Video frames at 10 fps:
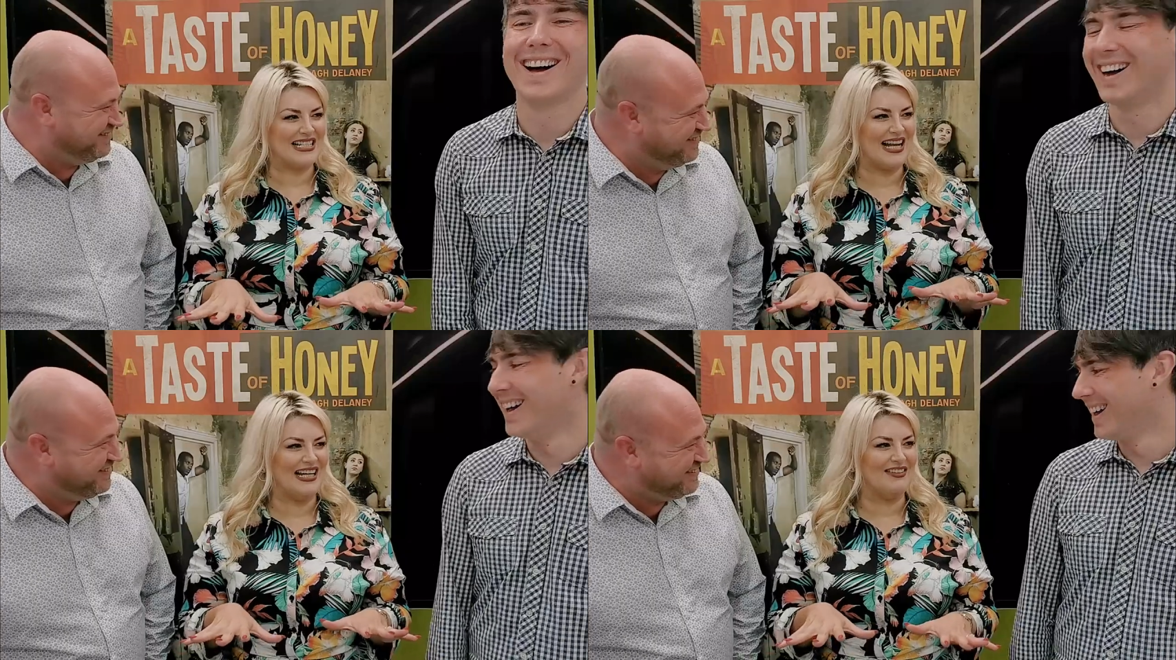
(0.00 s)

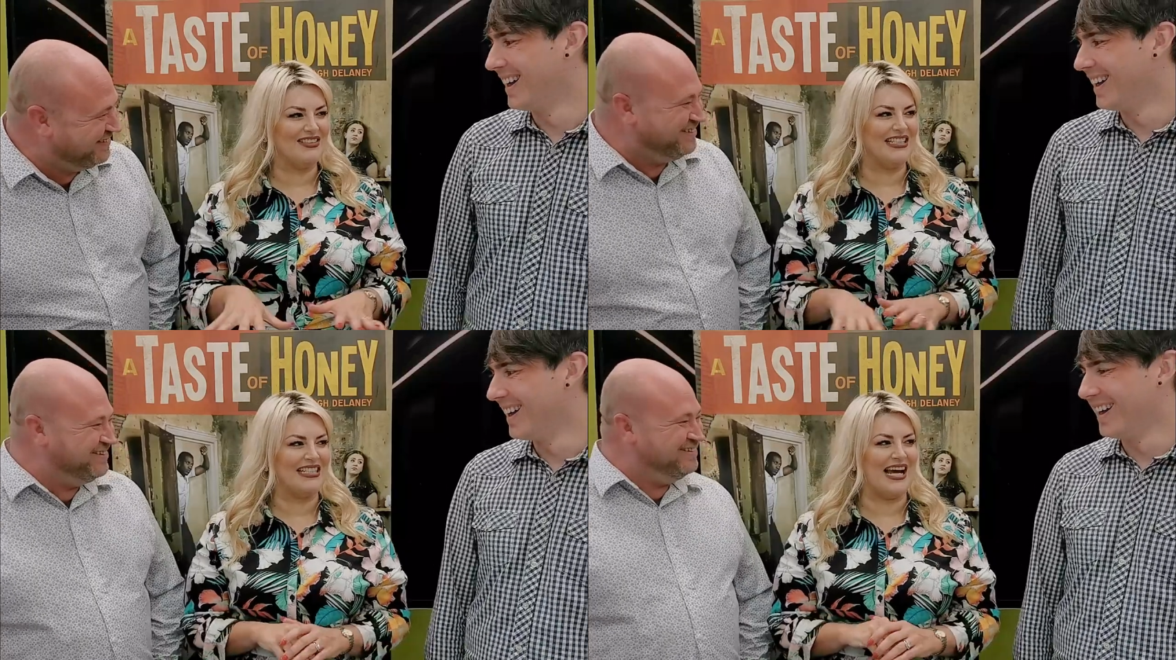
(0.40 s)
Speaker 1: kind of
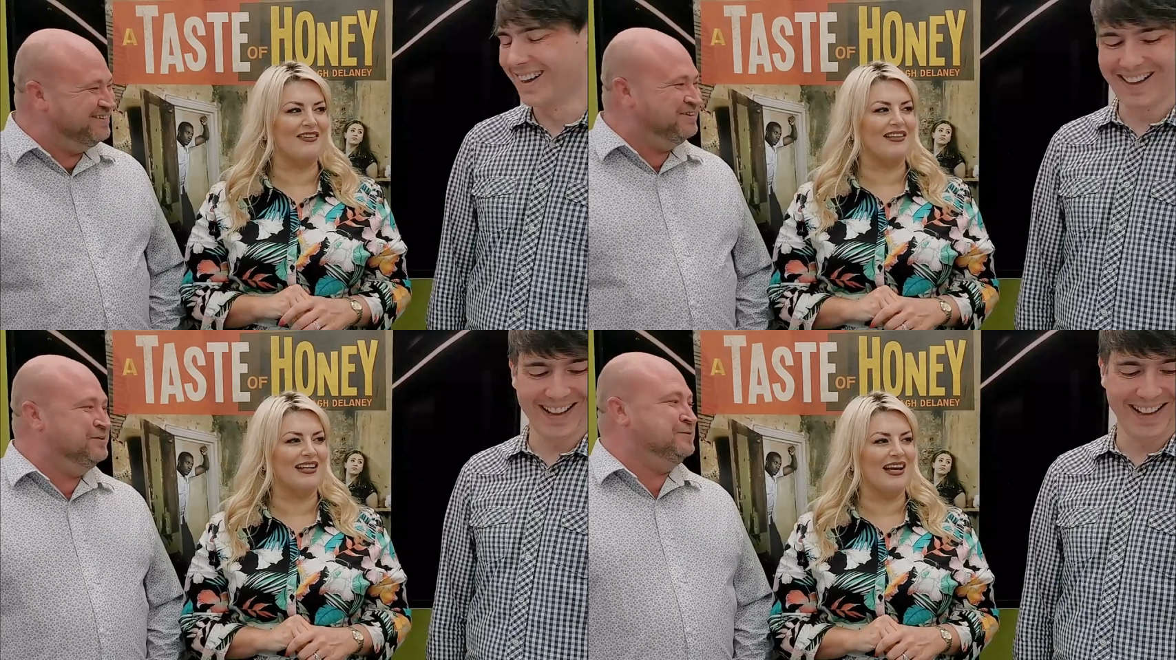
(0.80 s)
sit down
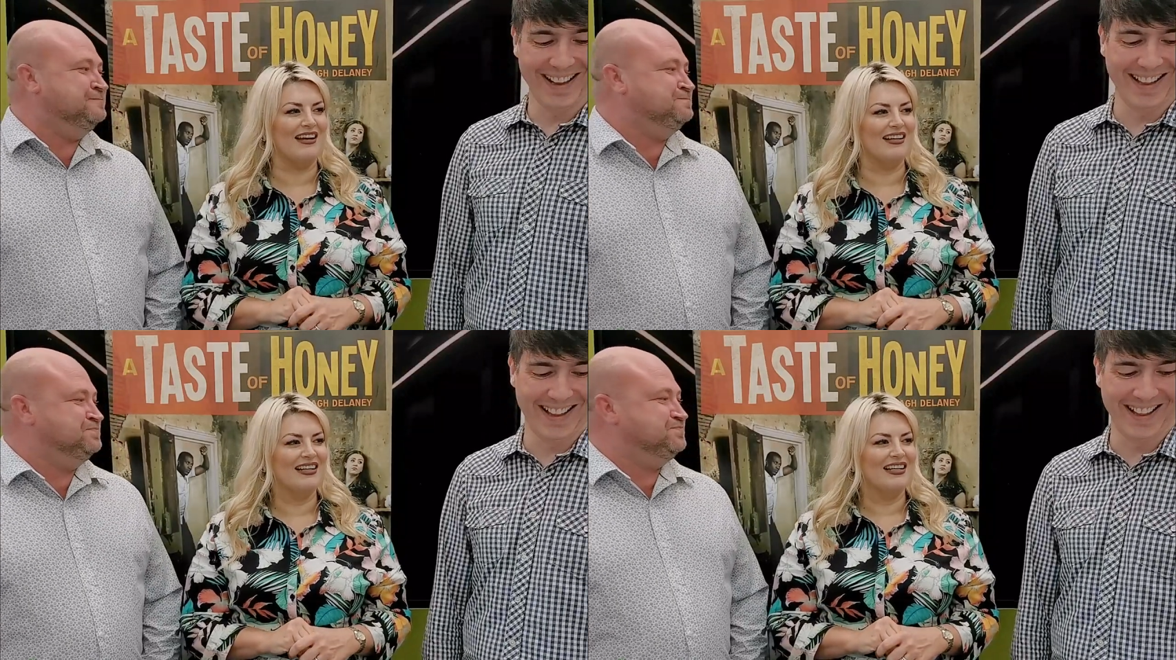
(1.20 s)
and uh,
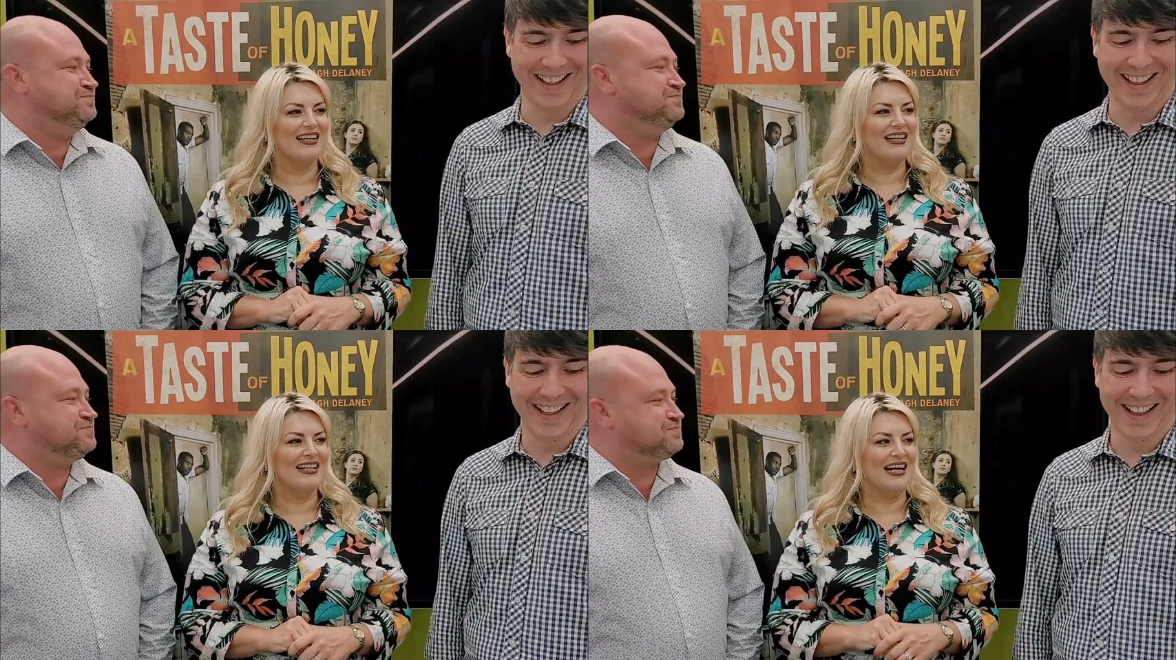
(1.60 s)

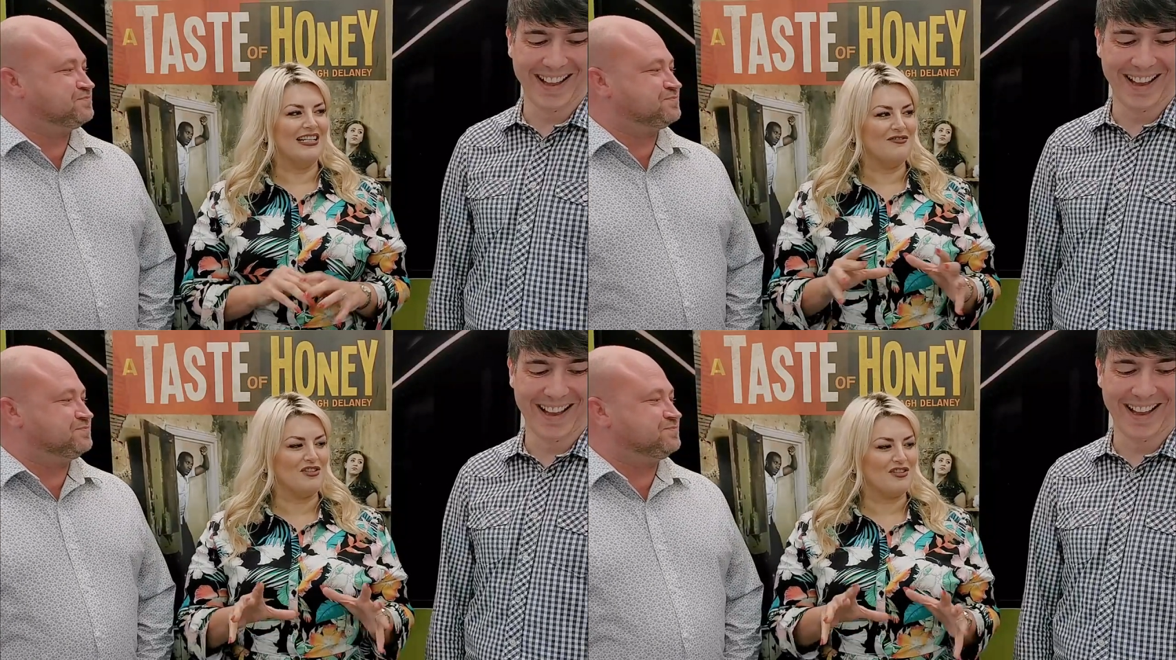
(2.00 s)
kind
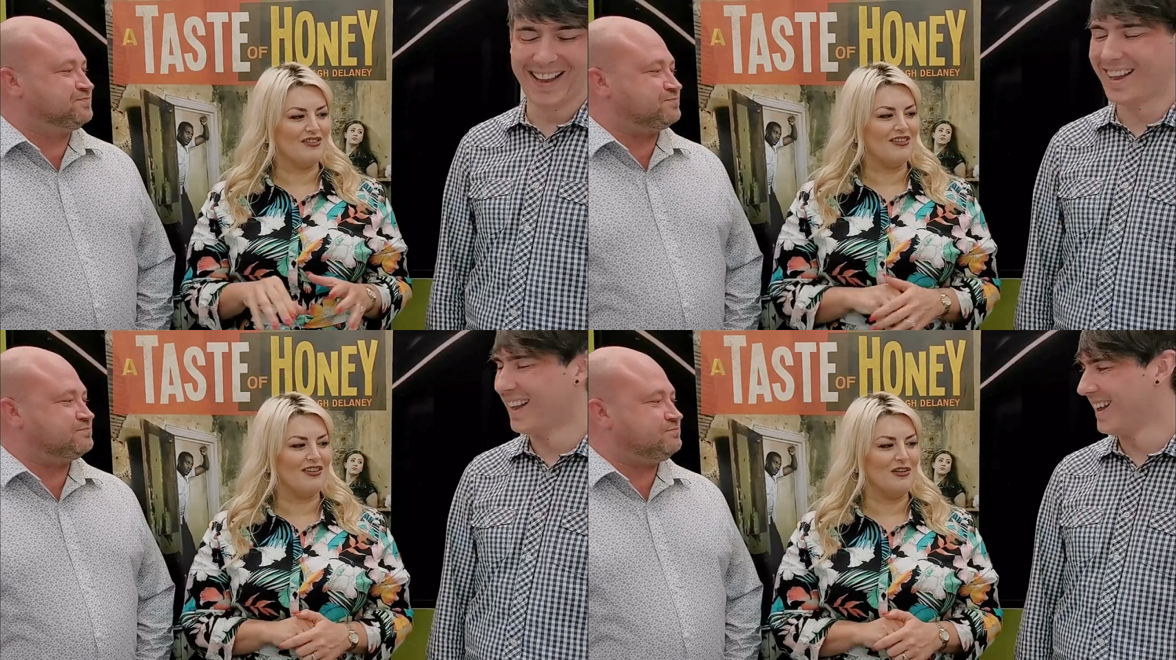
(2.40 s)
of just
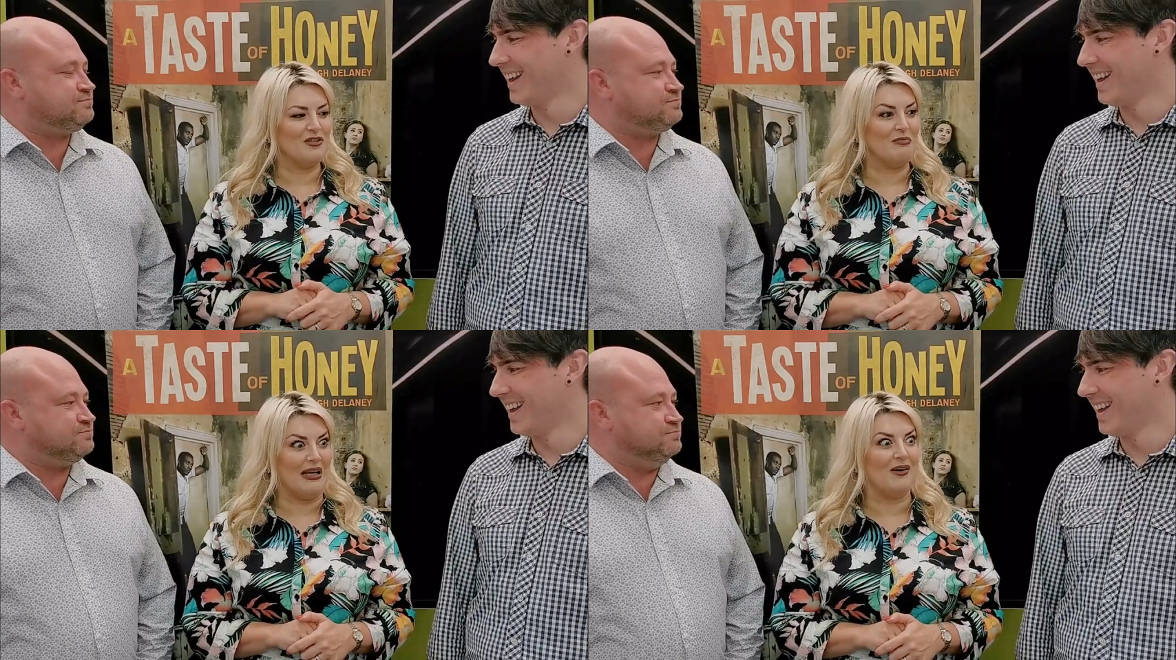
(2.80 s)

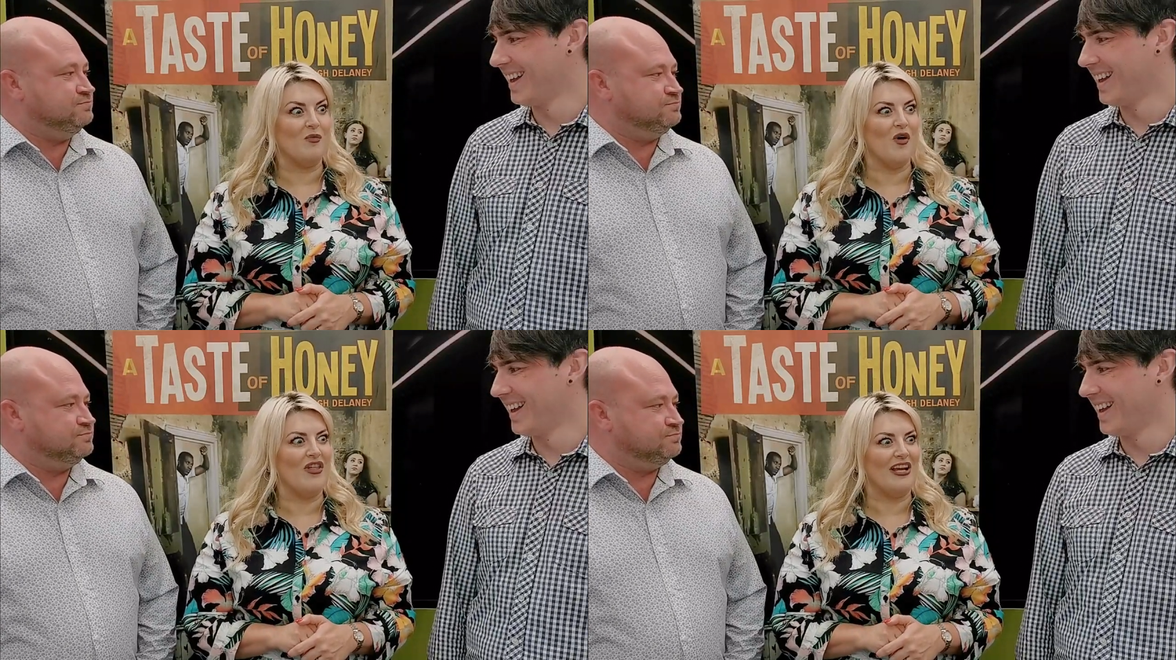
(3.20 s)
contemplate on
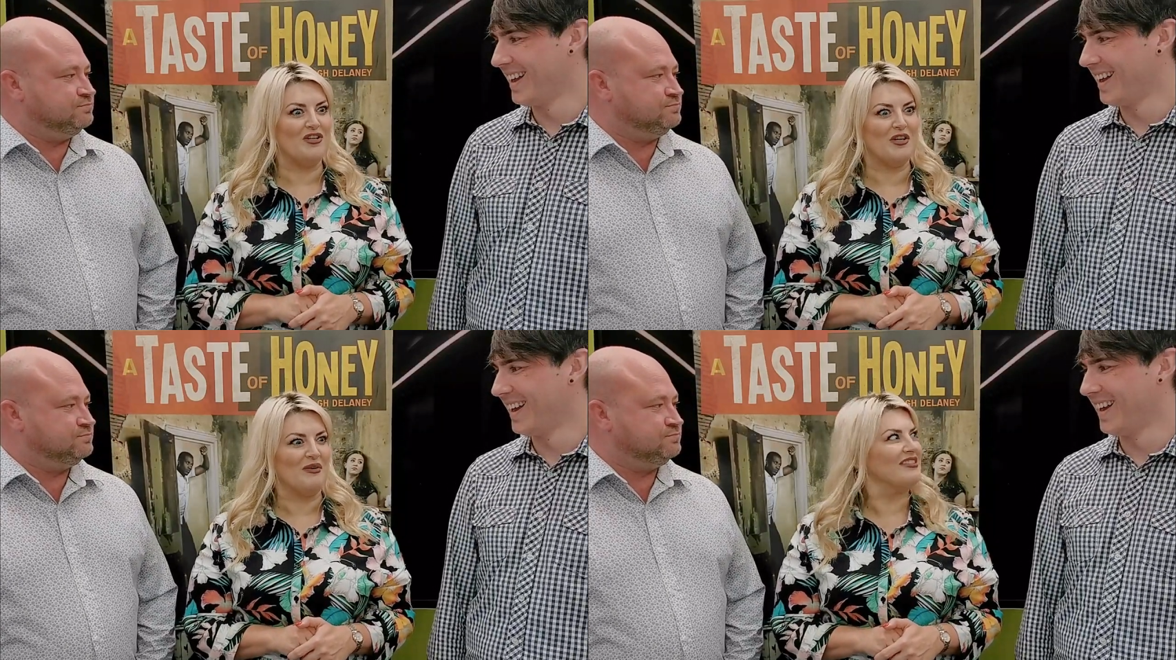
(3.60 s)
what the
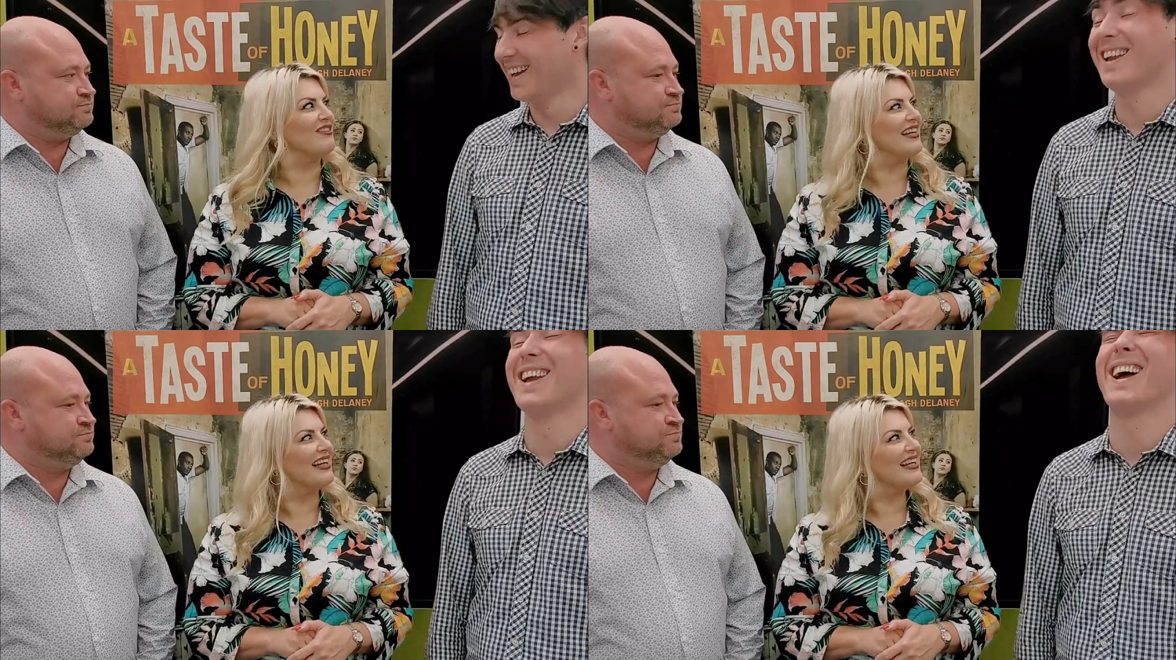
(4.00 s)
issue is really.